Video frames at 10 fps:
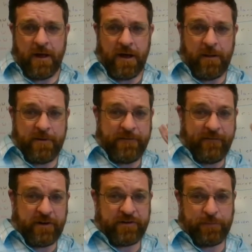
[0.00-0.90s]
Um, if you
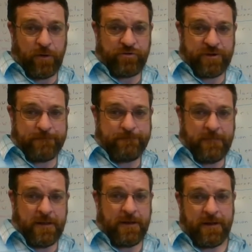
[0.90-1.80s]
have an explosion,
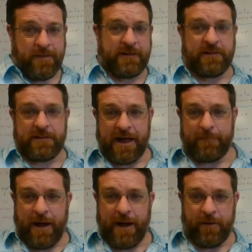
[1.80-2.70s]
that's a lot
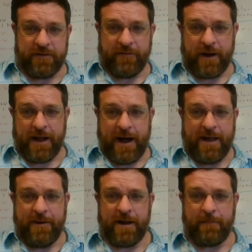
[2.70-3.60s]
of power. That's a very
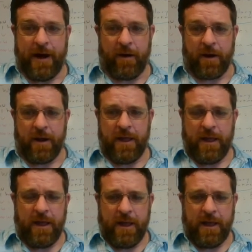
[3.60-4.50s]
high amount of power.
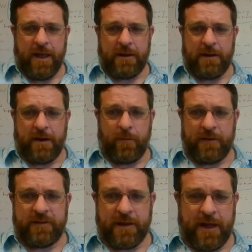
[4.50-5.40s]
And uh,
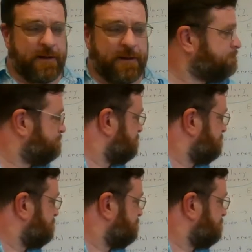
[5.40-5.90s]
once again,